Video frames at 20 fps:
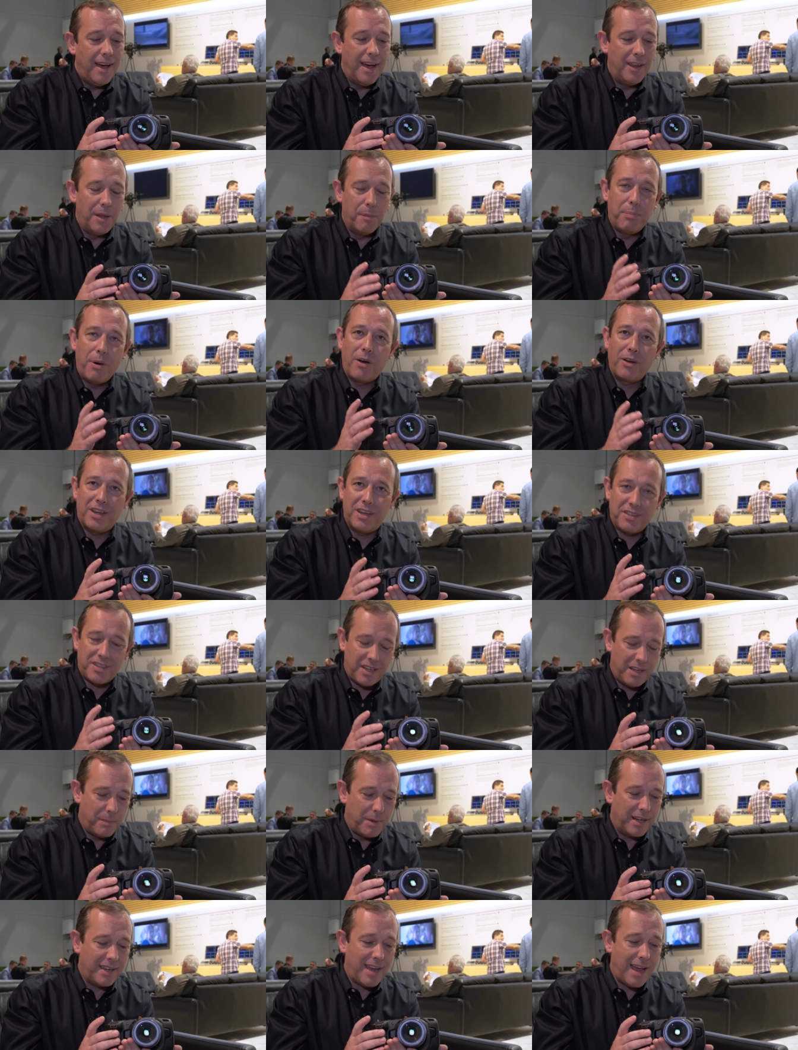The Pocket
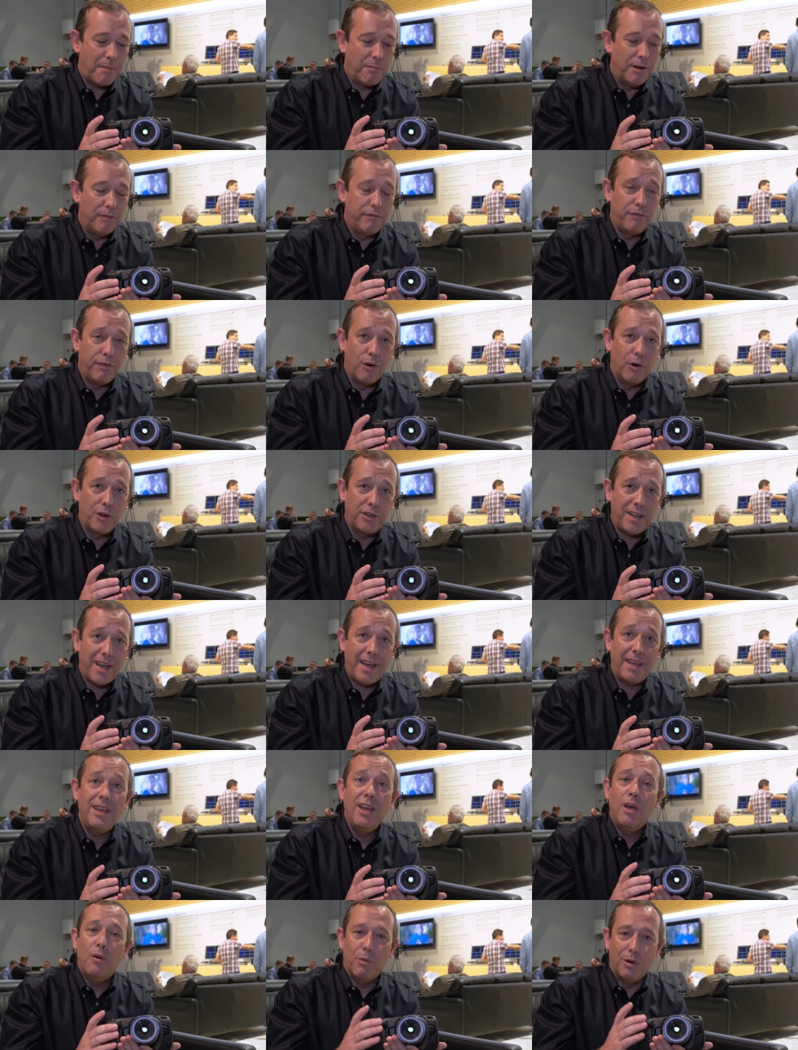Cinema Camera
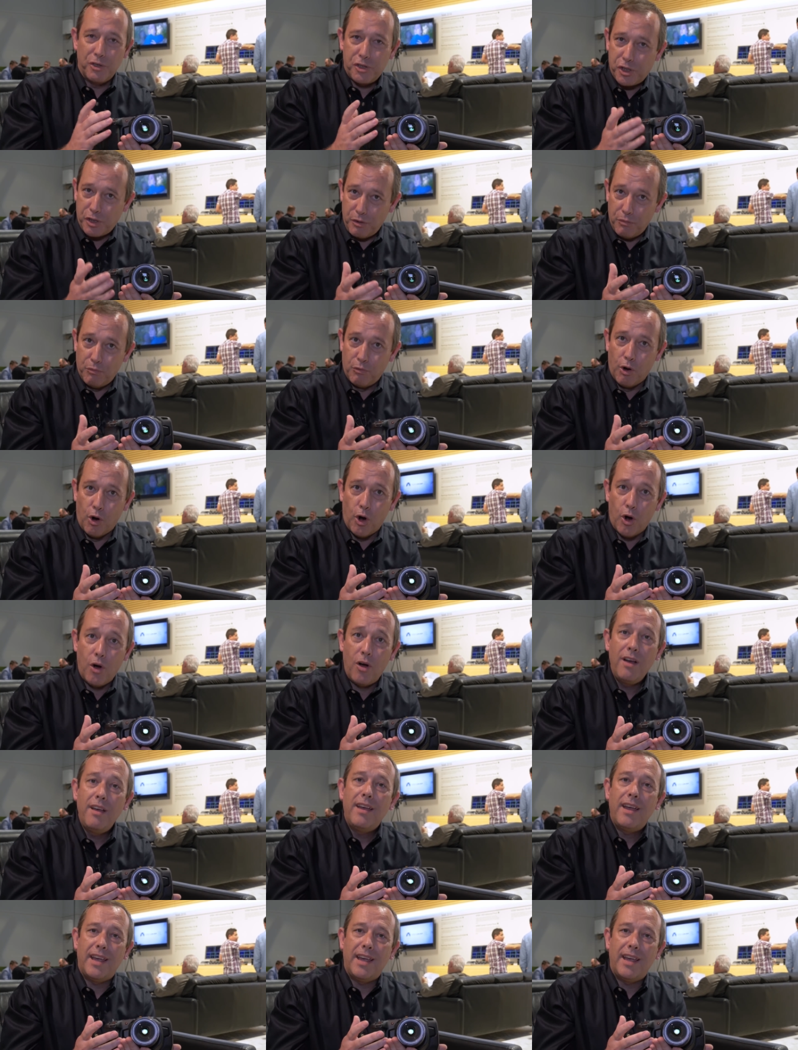4K will shoot RAW